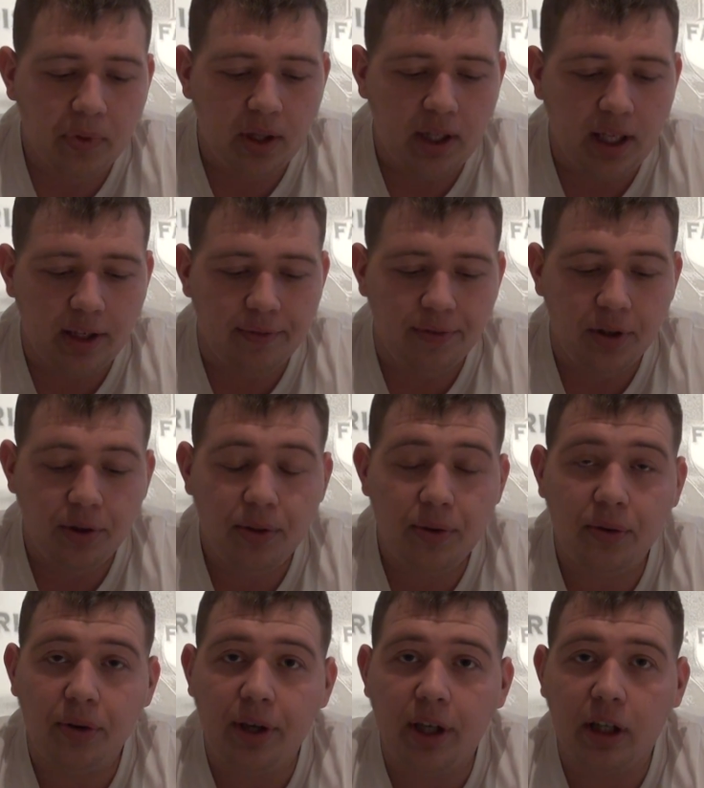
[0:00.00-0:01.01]
get a view
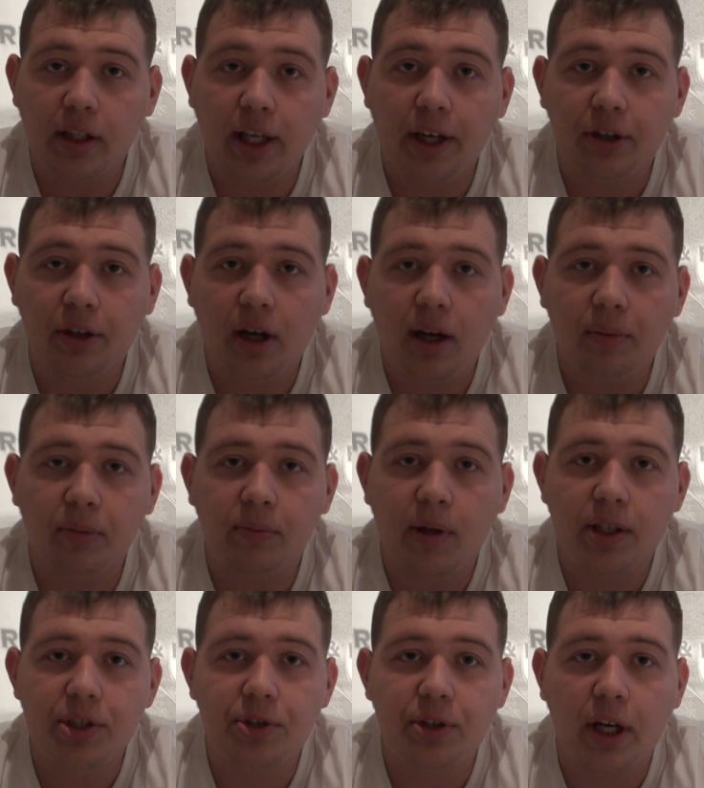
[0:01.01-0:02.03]
through here later on. We
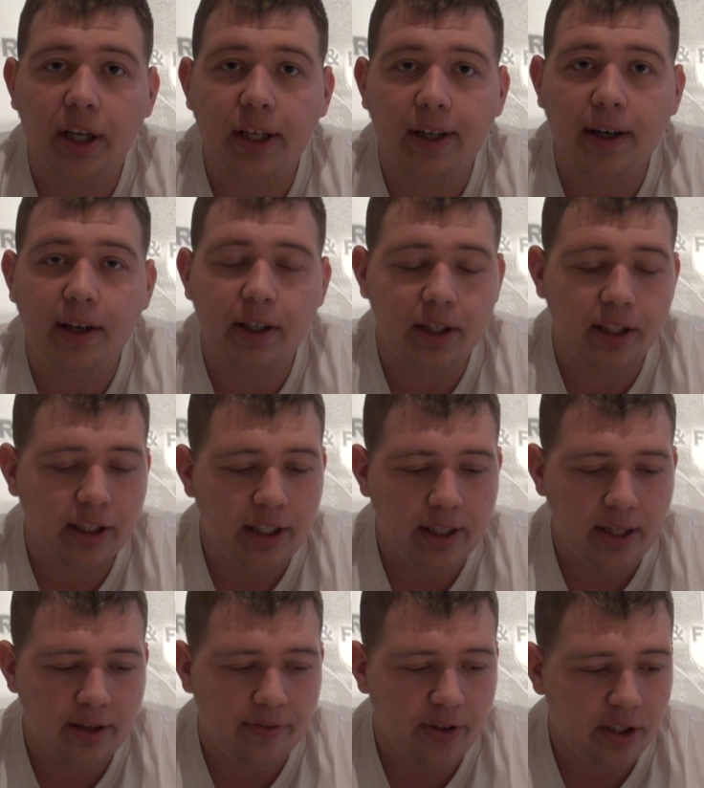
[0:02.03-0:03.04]
might strike an arc in
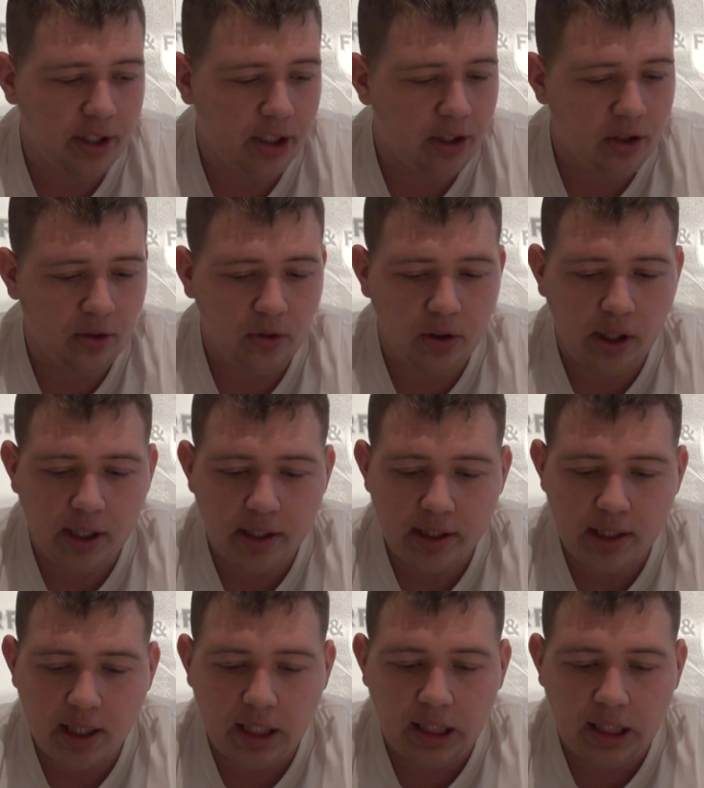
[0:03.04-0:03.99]
another video. And